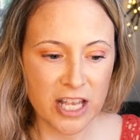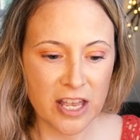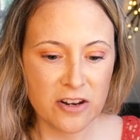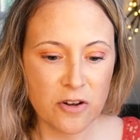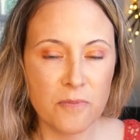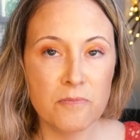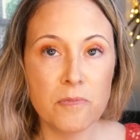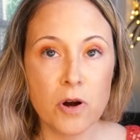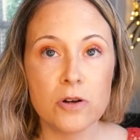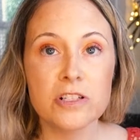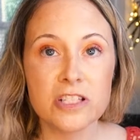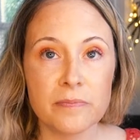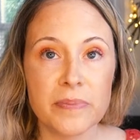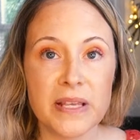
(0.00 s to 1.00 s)
and
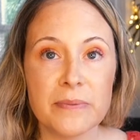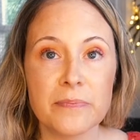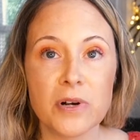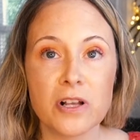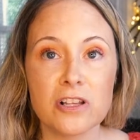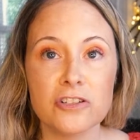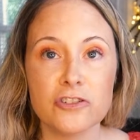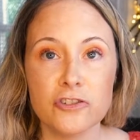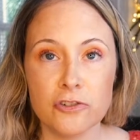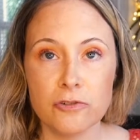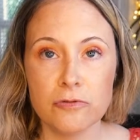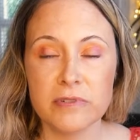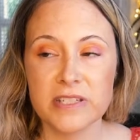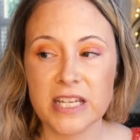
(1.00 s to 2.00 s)
most people
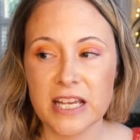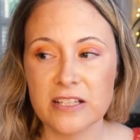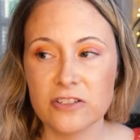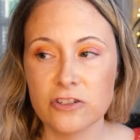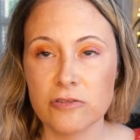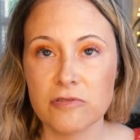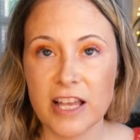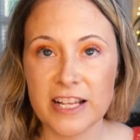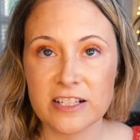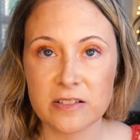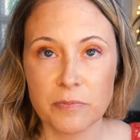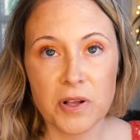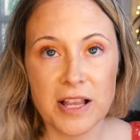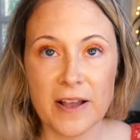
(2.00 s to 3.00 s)
do tend to like
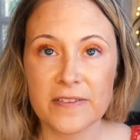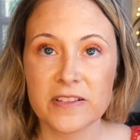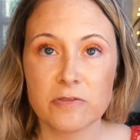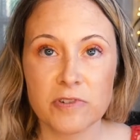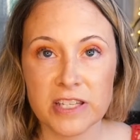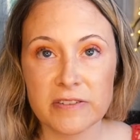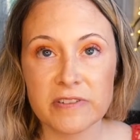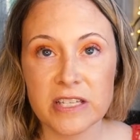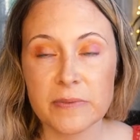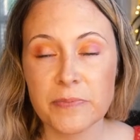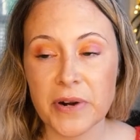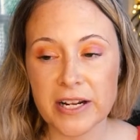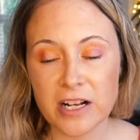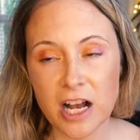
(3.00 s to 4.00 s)
to pull out the really, really
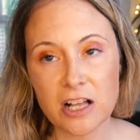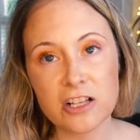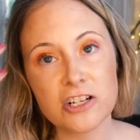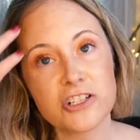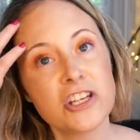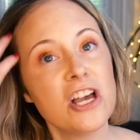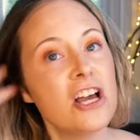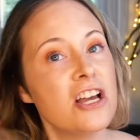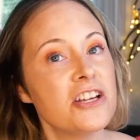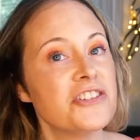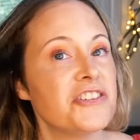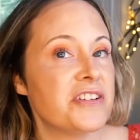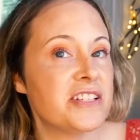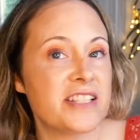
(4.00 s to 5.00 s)
bright colors
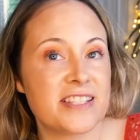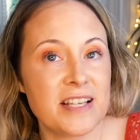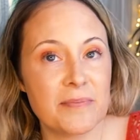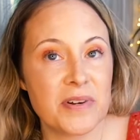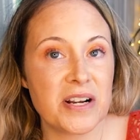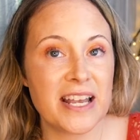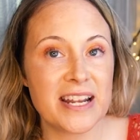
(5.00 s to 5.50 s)
during the summer,